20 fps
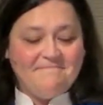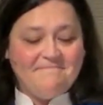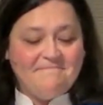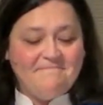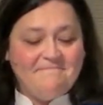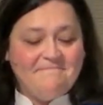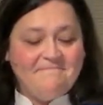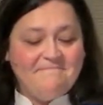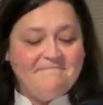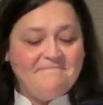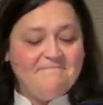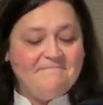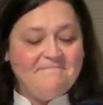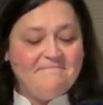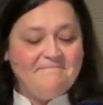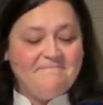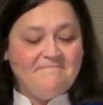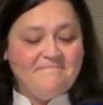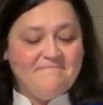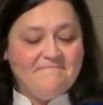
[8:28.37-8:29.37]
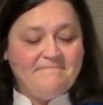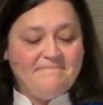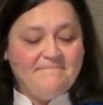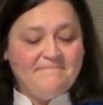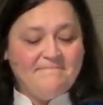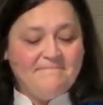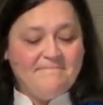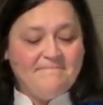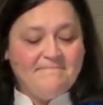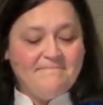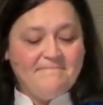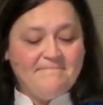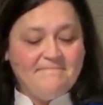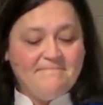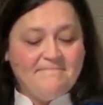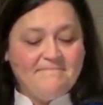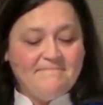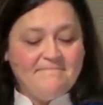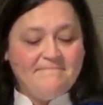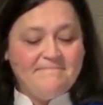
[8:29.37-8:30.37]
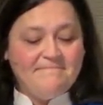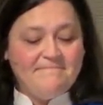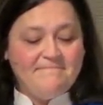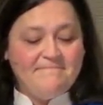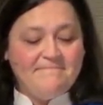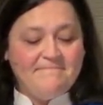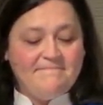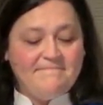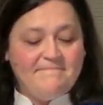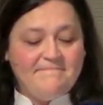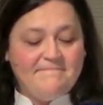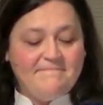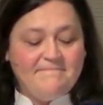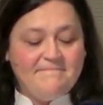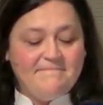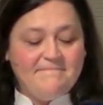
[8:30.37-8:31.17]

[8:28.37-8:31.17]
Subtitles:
(silence)